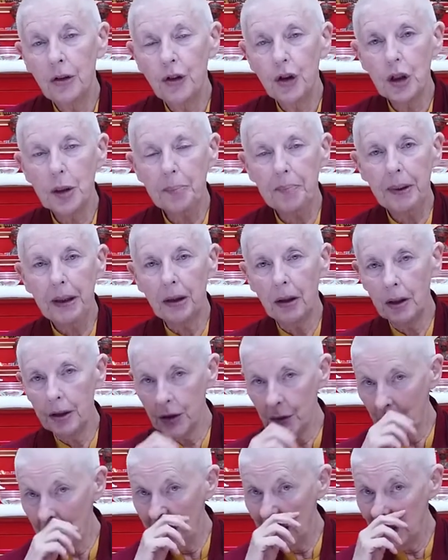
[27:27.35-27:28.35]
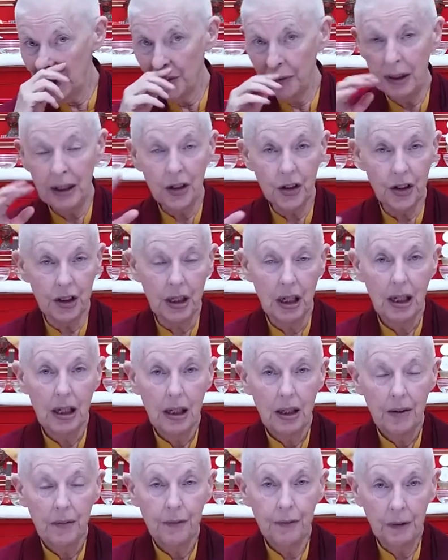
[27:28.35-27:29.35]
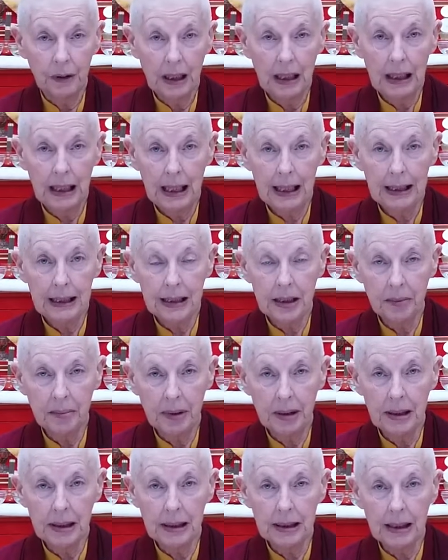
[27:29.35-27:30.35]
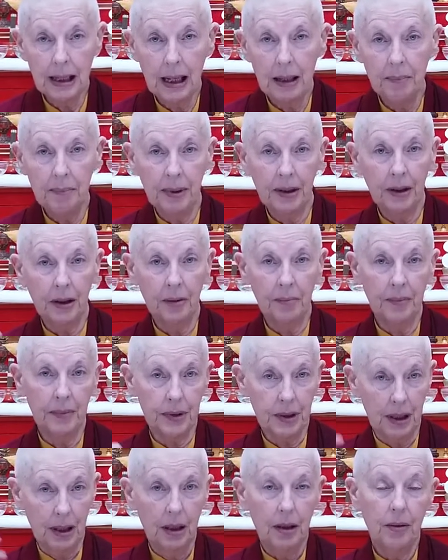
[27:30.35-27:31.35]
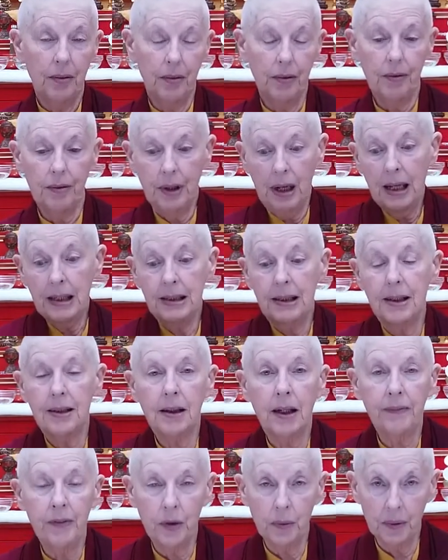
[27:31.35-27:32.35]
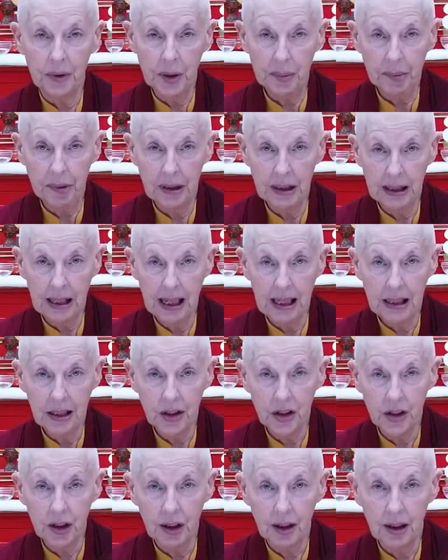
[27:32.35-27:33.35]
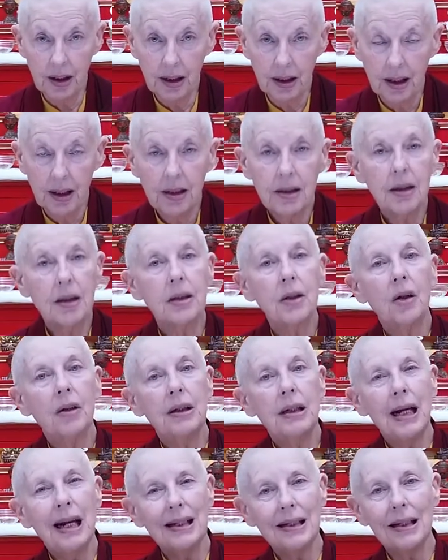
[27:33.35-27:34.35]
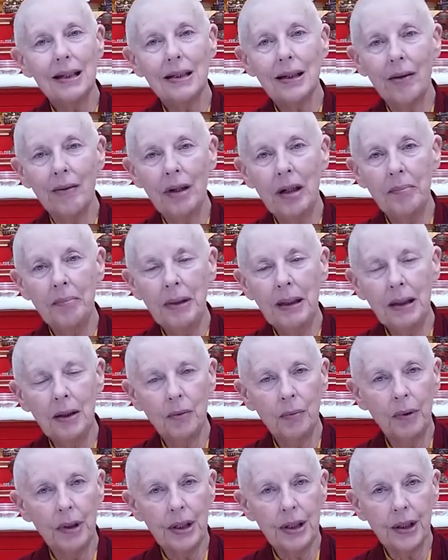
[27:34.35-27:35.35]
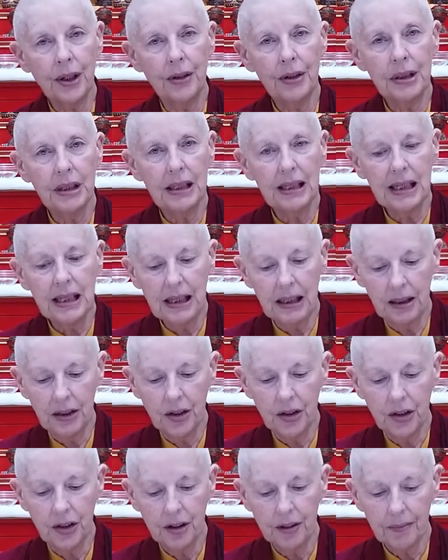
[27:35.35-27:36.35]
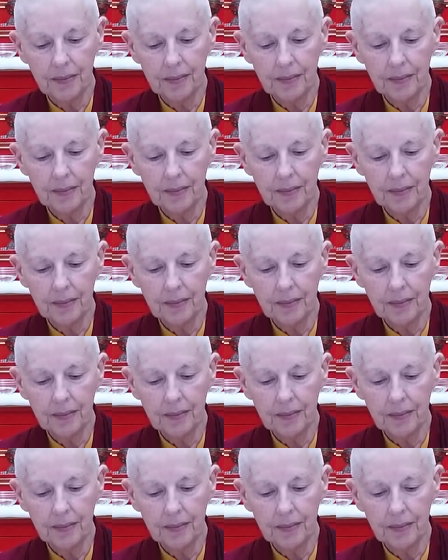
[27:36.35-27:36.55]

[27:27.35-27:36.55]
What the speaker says: Just because one has reached full enlightenment and has discovered one's Buddha nature, does not necessarily mean one is going to teach.